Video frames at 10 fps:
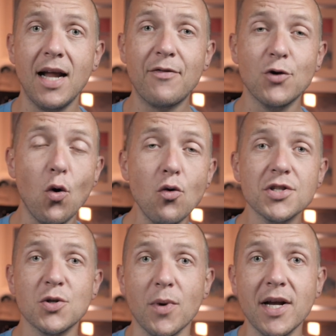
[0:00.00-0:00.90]
have an
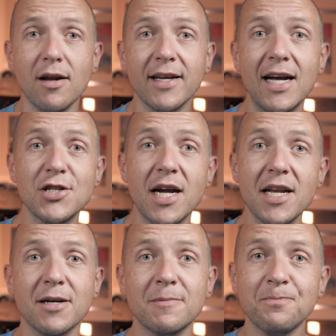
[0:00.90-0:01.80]
awesome week and I'll catch you
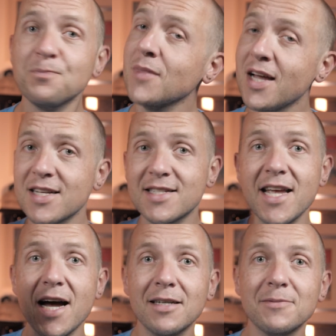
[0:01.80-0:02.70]
later.
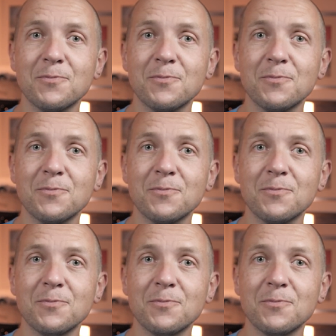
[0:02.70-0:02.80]
See ya.